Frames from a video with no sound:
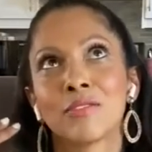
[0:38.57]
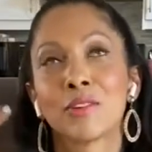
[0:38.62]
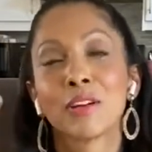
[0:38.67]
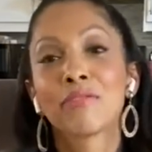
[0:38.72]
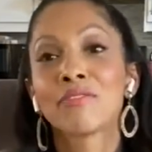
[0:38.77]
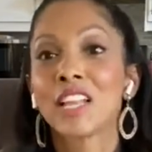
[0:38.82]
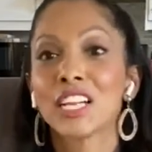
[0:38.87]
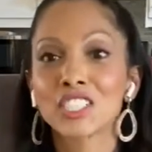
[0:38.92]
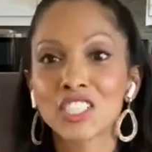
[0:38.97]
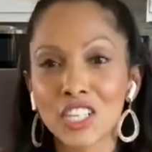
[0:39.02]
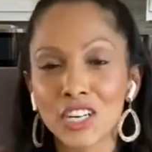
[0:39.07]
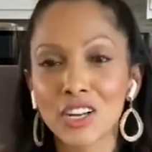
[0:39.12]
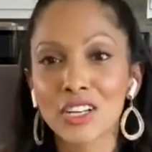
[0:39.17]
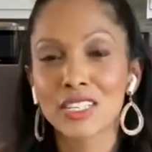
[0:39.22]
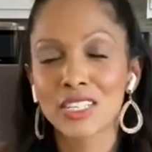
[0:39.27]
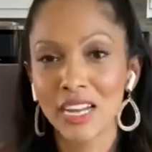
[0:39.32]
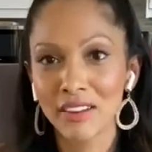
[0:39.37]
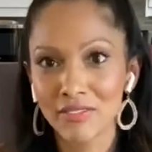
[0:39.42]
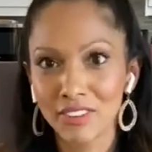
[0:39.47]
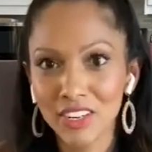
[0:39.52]
reflection
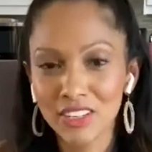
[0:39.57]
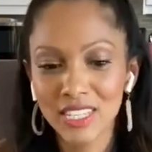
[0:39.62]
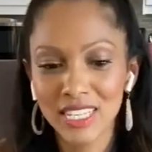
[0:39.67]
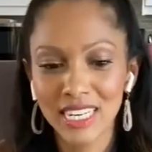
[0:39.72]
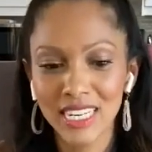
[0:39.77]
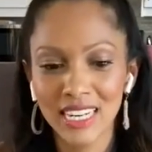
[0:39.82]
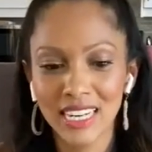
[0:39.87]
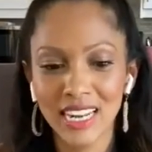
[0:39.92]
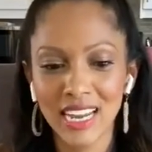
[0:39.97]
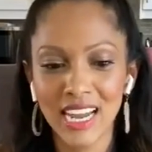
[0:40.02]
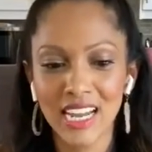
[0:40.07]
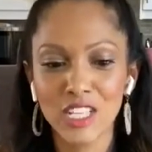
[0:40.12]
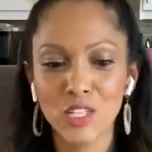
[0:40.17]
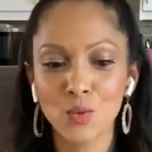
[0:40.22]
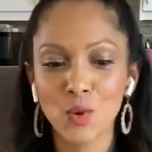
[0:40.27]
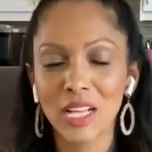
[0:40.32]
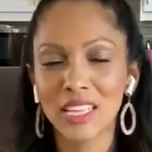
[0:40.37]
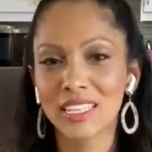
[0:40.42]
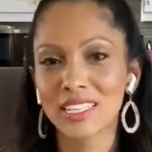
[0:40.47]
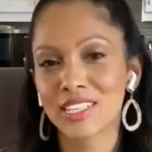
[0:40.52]
on diversity
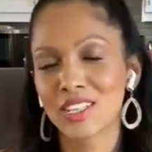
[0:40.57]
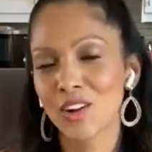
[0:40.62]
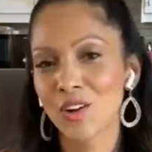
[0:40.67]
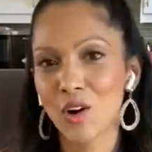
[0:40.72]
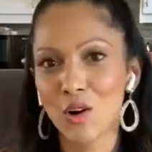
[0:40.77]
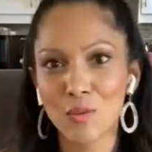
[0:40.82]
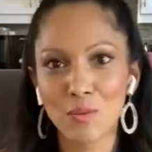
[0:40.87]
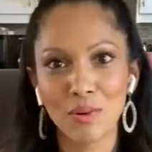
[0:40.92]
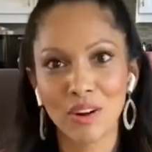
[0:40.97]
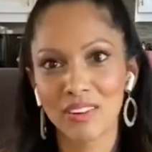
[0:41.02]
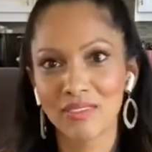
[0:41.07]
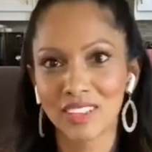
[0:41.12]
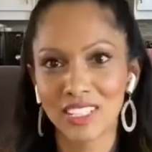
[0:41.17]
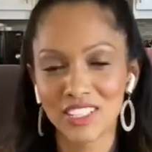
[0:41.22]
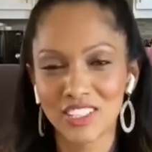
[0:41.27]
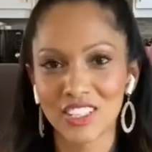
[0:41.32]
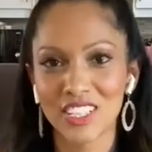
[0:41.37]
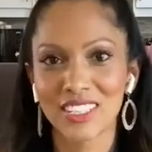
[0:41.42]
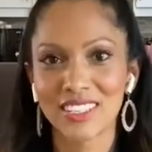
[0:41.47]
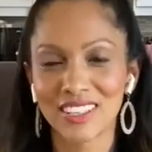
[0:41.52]
as well as their own
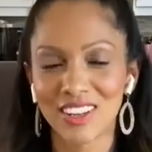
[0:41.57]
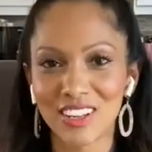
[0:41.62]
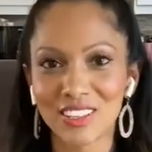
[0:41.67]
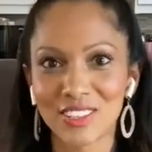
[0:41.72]
privileges